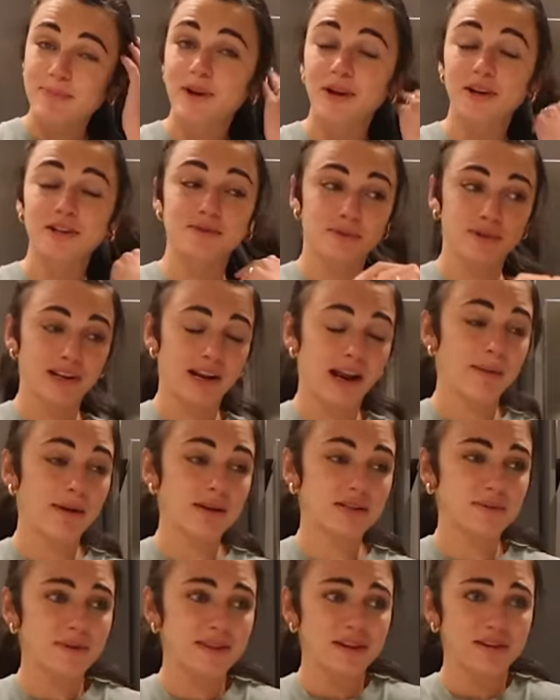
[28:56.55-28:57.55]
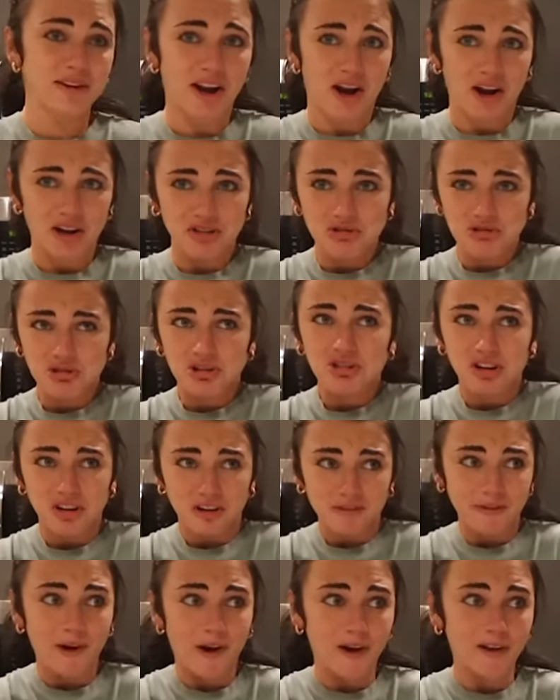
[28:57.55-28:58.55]
girls were like coming up to me and they're like, are you
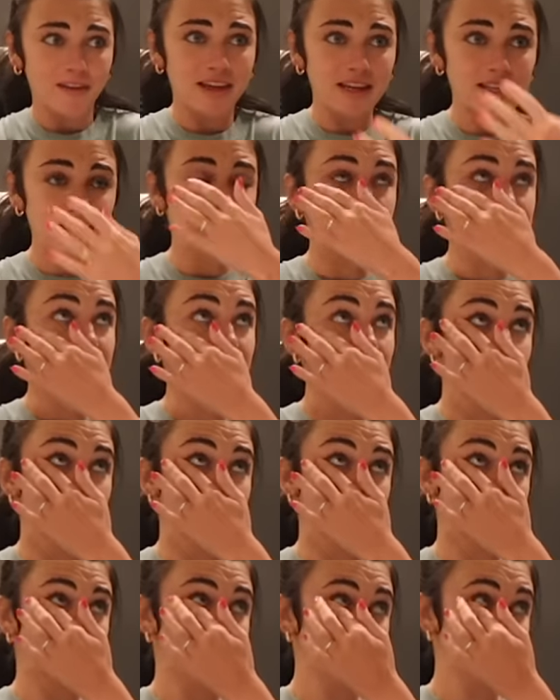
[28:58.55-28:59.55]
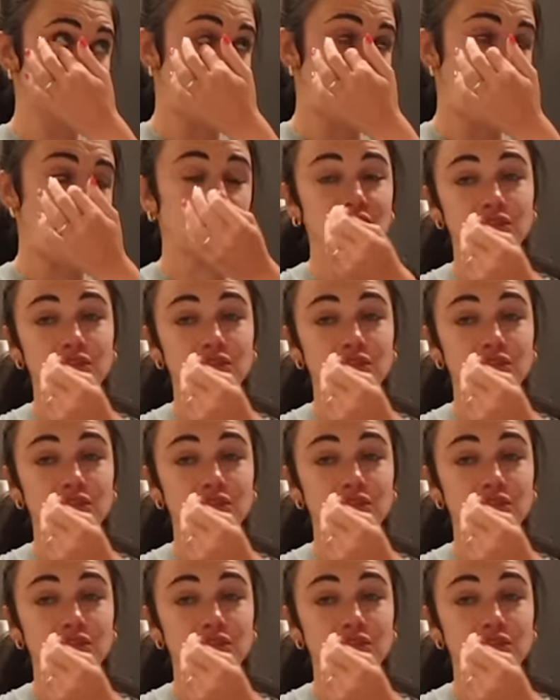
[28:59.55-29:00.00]
sure for all this? And I was like, no girls, I